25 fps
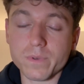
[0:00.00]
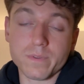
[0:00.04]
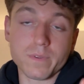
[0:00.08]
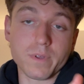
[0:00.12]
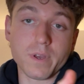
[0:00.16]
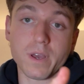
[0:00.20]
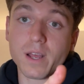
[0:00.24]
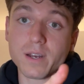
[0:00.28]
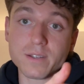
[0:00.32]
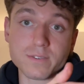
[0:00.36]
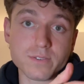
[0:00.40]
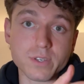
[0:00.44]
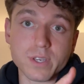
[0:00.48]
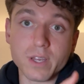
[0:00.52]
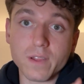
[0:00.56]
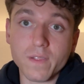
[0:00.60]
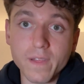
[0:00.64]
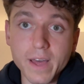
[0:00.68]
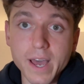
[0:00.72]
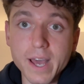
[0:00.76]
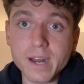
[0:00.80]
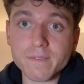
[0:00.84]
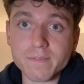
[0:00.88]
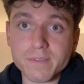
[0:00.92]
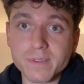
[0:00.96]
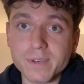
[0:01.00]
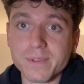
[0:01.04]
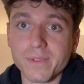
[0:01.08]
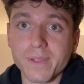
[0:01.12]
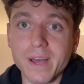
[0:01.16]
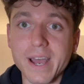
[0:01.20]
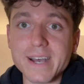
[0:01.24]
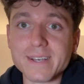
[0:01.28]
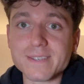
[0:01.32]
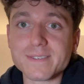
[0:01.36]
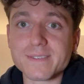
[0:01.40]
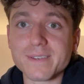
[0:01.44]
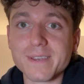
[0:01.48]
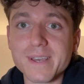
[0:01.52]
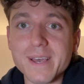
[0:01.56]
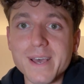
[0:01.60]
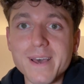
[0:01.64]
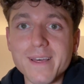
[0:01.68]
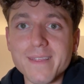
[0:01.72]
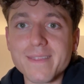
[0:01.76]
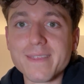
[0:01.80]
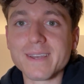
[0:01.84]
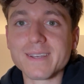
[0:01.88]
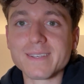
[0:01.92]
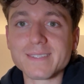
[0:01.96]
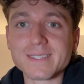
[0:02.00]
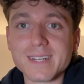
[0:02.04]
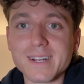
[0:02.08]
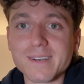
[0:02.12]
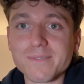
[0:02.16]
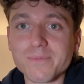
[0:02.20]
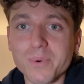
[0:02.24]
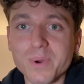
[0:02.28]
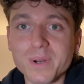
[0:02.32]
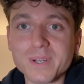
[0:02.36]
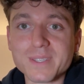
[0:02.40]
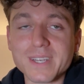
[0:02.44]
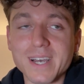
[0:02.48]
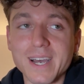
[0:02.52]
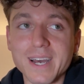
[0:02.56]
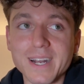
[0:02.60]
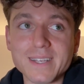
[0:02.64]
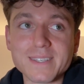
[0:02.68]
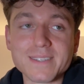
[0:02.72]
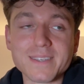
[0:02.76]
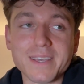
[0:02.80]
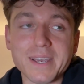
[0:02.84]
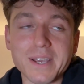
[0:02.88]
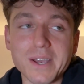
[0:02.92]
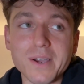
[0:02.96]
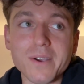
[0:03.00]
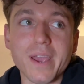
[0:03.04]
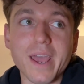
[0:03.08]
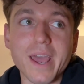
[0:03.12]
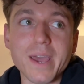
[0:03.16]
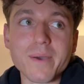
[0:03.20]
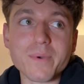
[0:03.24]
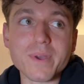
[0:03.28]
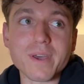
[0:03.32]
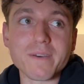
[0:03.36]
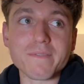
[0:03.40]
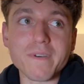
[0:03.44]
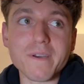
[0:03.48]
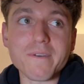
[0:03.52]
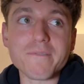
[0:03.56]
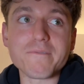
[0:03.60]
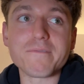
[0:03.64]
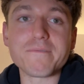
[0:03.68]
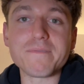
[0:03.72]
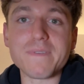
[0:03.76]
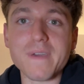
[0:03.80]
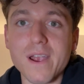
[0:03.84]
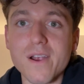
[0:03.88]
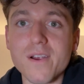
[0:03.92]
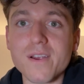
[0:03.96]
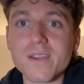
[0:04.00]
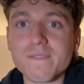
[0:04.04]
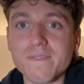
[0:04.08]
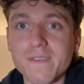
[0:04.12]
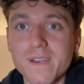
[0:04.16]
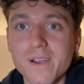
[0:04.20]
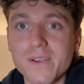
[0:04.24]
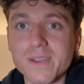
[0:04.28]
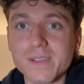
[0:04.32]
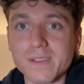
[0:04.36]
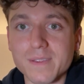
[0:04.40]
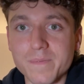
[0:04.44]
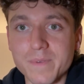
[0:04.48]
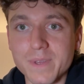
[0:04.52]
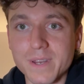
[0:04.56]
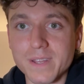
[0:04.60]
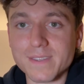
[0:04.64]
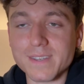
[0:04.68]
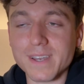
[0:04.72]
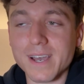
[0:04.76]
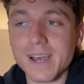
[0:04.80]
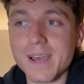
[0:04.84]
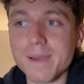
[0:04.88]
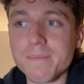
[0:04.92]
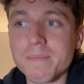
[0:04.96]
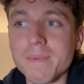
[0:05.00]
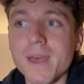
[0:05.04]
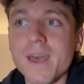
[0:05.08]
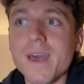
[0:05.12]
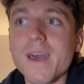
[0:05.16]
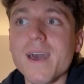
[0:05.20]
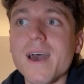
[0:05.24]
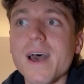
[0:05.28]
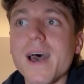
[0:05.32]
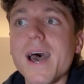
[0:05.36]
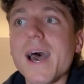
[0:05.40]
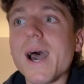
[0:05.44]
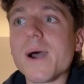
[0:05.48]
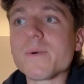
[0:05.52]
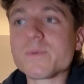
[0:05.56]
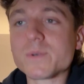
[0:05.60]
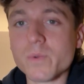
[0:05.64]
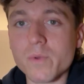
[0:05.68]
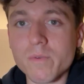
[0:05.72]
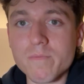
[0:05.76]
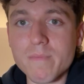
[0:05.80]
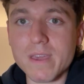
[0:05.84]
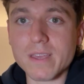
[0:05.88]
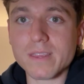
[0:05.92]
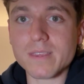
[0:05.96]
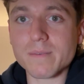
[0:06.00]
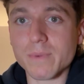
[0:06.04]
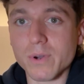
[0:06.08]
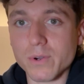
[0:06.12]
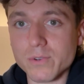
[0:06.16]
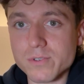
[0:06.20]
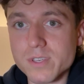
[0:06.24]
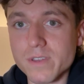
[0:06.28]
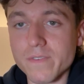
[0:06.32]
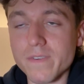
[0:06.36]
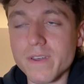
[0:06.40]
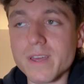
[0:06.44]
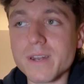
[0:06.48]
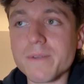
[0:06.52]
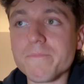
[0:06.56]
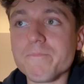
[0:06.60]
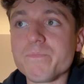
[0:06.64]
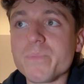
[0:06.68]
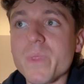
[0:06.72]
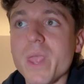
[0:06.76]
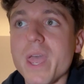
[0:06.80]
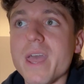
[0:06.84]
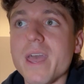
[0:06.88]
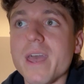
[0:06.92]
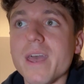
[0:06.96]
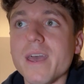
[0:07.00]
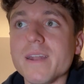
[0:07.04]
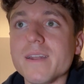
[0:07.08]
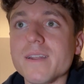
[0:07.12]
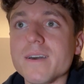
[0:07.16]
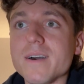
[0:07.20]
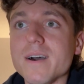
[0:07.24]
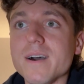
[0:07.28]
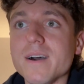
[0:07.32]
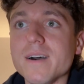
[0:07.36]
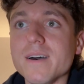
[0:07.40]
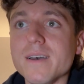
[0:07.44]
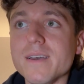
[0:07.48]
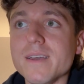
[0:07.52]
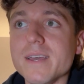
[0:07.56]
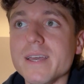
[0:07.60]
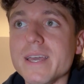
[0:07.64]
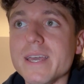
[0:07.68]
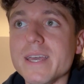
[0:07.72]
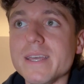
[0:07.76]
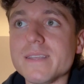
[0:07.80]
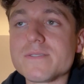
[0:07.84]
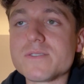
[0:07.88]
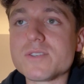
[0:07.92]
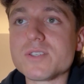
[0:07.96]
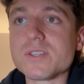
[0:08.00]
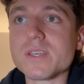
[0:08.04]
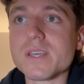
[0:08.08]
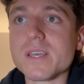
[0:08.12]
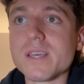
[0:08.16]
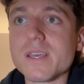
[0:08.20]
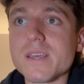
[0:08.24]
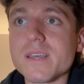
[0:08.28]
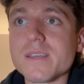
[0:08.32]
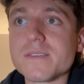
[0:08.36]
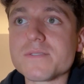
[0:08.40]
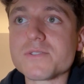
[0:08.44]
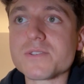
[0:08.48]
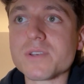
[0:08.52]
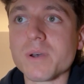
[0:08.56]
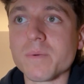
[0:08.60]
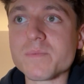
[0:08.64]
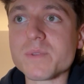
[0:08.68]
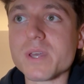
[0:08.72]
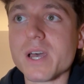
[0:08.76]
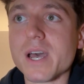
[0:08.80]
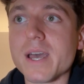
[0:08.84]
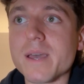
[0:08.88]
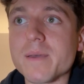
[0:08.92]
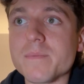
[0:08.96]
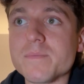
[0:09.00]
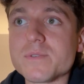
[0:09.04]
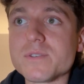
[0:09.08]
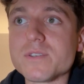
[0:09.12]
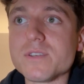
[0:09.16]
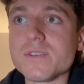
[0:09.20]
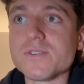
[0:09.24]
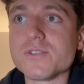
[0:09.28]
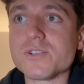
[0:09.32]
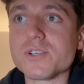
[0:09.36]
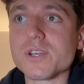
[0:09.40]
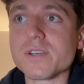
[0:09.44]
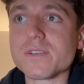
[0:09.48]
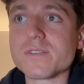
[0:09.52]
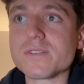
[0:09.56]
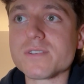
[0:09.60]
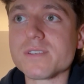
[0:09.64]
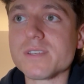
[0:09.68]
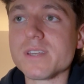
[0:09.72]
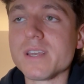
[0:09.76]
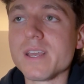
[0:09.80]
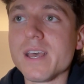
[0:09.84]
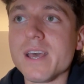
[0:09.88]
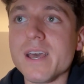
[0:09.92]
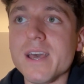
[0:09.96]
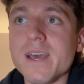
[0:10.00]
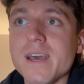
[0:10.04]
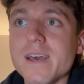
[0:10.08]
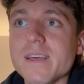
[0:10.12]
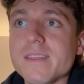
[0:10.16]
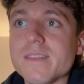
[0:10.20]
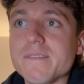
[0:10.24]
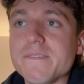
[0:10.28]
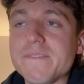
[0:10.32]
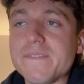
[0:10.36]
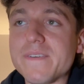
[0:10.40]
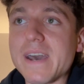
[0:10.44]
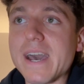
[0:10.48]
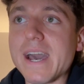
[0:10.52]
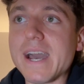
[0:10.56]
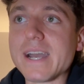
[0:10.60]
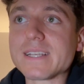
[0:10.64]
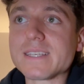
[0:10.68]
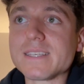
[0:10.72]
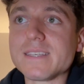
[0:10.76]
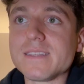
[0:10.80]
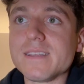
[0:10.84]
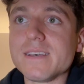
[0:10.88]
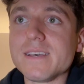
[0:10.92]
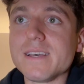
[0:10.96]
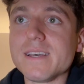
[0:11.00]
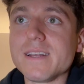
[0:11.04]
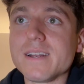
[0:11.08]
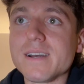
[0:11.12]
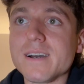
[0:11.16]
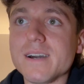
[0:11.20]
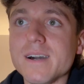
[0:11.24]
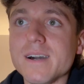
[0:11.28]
honestly, a lot of the last things that I've worked on. It's like, okay, we have very, very limited time. How can we make the most of it? And it's sometimes just the fact that